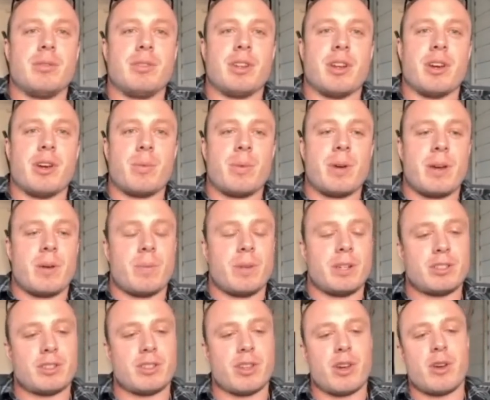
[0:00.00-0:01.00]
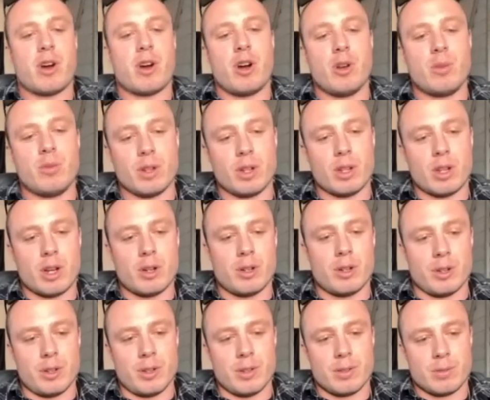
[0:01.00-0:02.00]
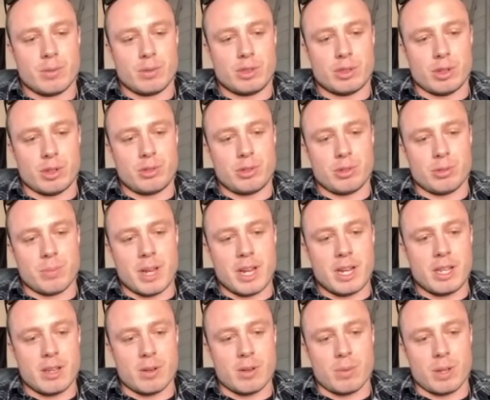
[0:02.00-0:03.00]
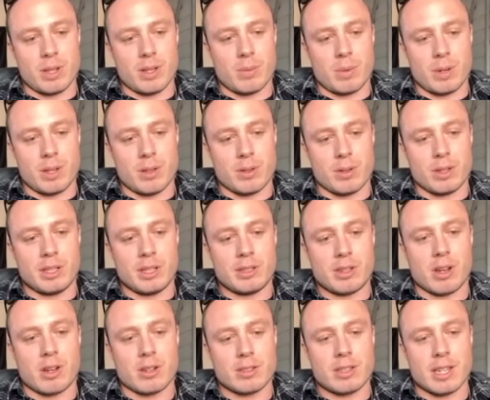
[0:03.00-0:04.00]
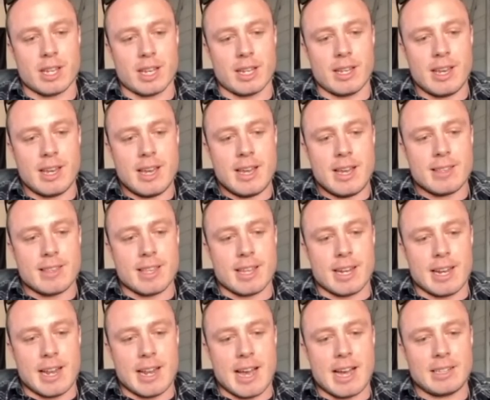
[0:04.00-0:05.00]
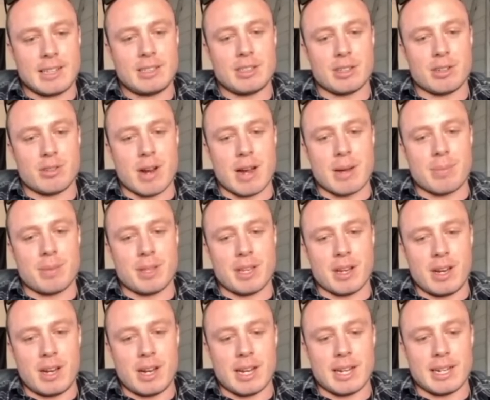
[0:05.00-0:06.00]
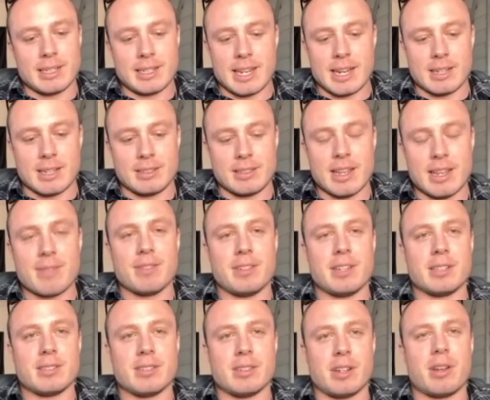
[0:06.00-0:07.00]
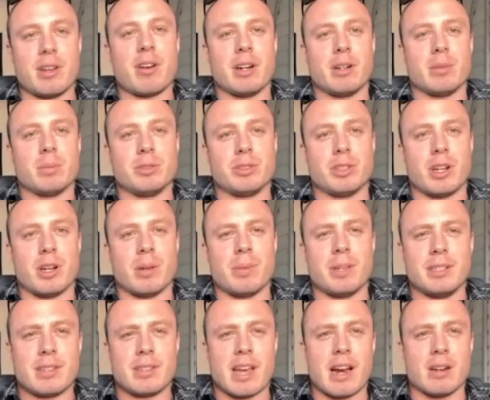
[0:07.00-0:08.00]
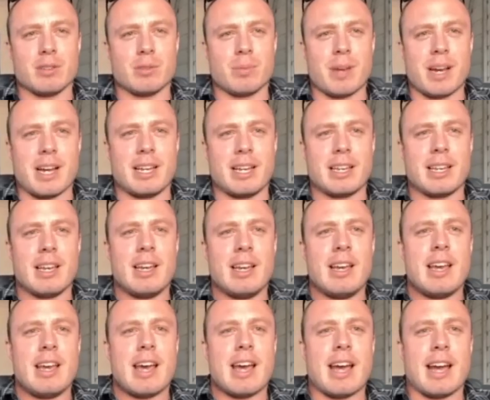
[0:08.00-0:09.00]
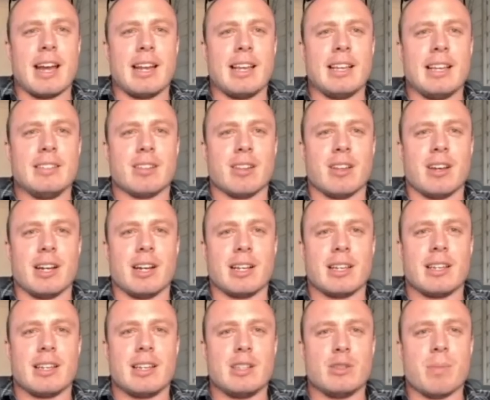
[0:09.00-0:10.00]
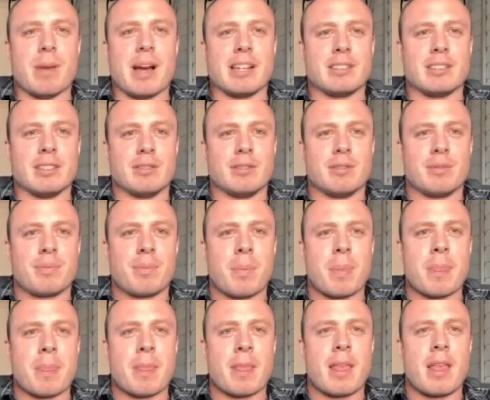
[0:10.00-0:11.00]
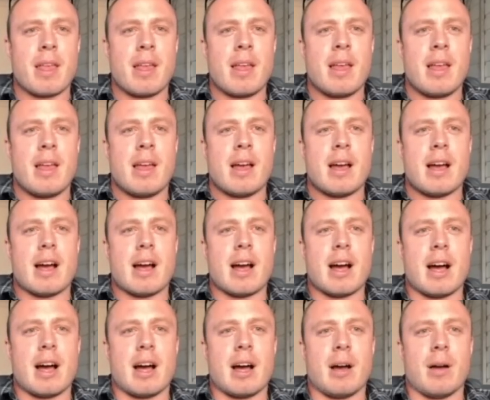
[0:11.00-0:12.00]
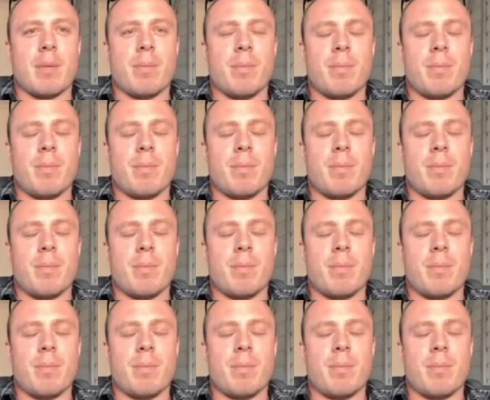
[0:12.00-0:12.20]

You know, we're so overloaded with social media, with all this content, that it has to grab the eye. Now, Devin does an incredible job. He's charismatic, and he's massive. Yeah.